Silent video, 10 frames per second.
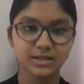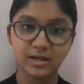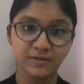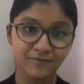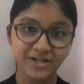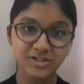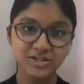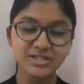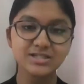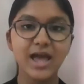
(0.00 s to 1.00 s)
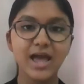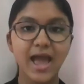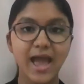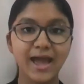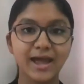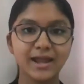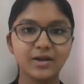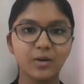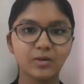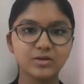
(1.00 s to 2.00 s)
infections and
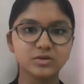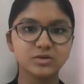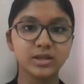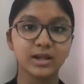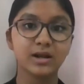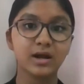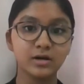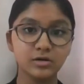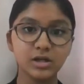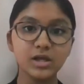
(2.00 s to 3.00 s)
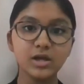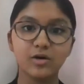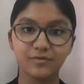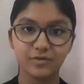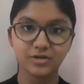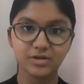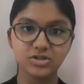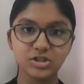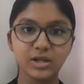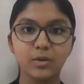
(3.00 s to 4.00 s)
also their country of
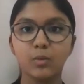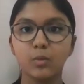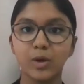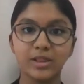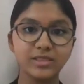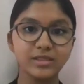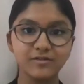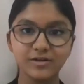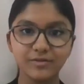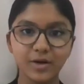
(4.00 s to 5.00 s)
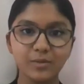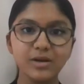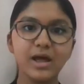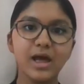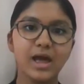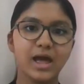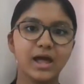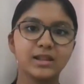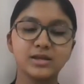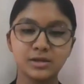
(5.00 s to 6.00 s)
origin when they were found
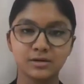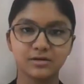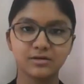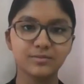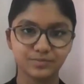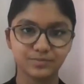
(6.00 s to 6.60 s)
and the year